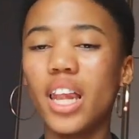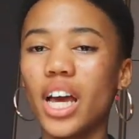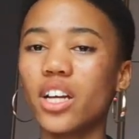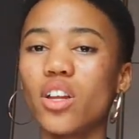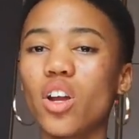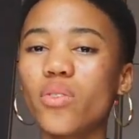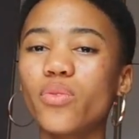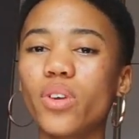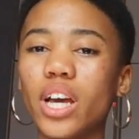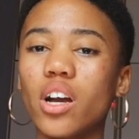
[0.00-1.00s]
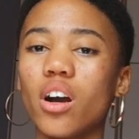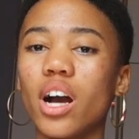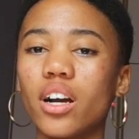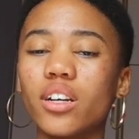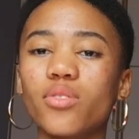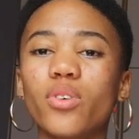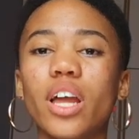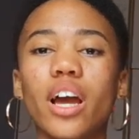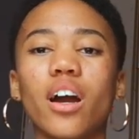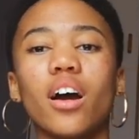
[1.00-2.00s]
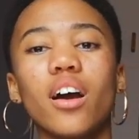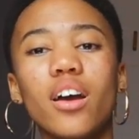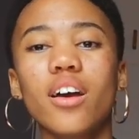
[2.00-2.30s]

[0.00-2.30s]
like not even for like a hug for like a